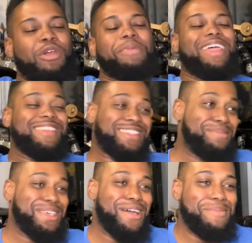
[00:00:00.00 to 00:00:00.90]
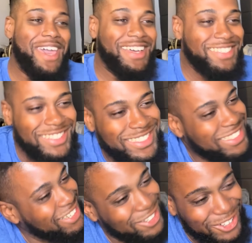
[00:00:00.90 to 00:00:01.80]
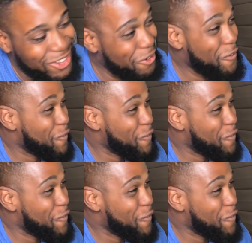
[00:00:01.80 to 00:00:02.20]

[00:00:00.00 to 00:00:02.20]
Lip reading: But at the same time, man, Lou,